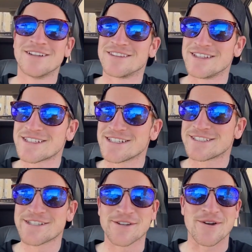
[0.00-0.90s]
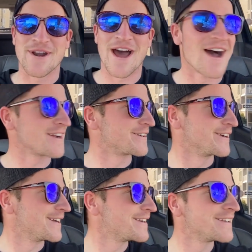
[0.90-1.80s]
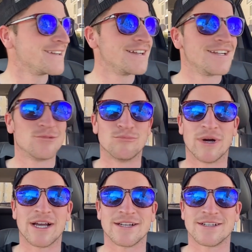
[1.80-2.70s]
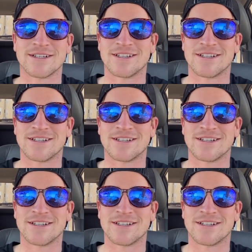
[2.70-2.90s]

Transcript: These conditions are not good, but